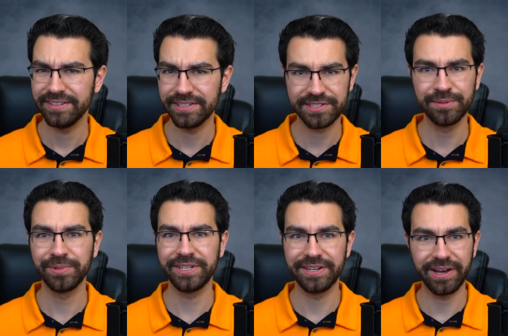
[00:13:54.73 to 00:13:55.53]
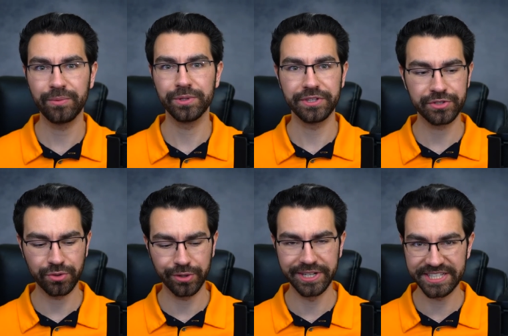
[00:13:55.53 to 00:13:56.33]
is simply not what the
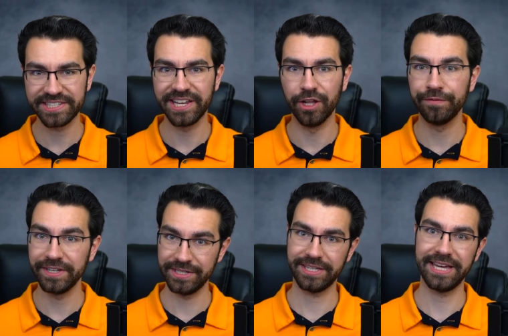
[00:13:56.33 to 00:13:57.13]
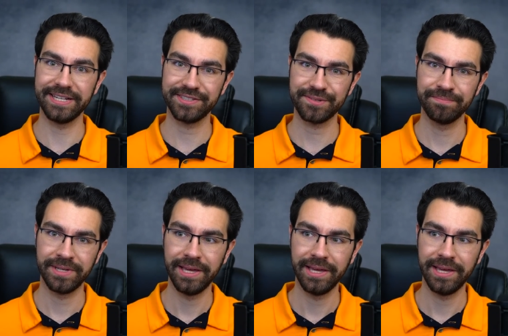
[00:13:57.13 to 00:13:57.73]
story itself indicates.